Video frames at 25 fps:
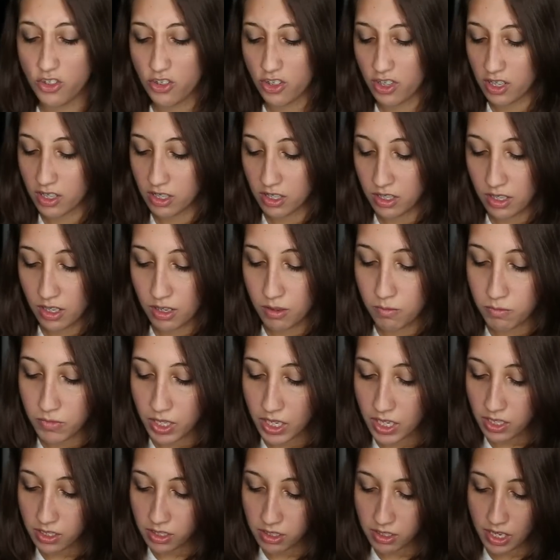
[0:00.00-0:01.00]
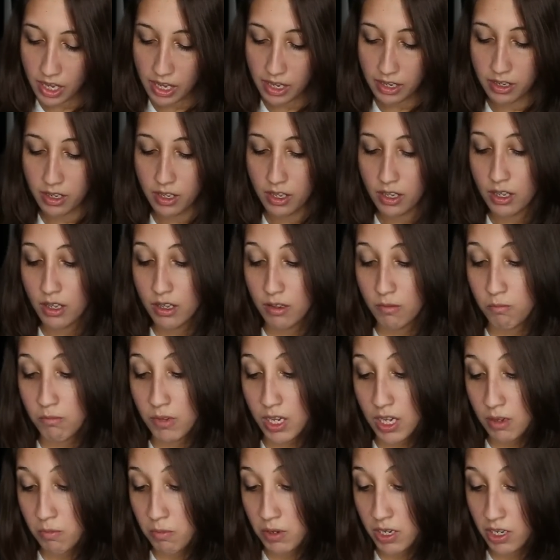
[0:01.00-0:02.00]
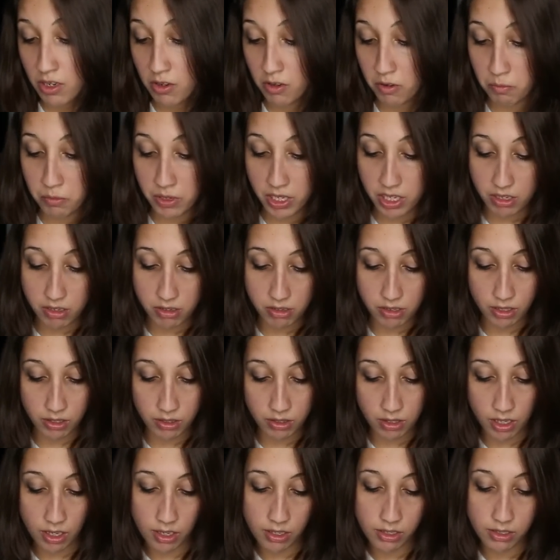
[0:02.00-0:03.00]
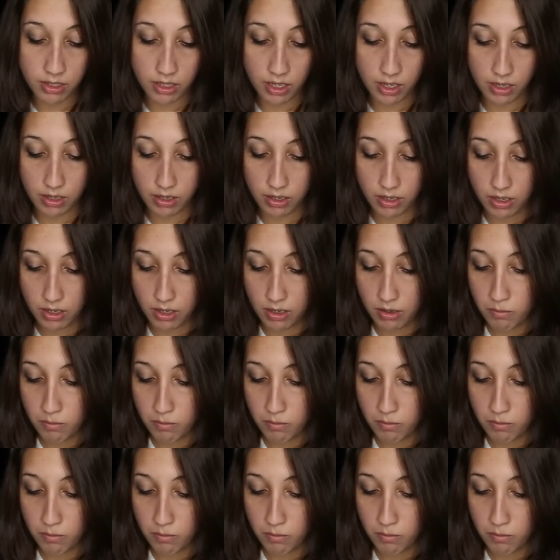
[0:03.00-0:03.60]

Trust them, they said. Maybe it'll be good, they said.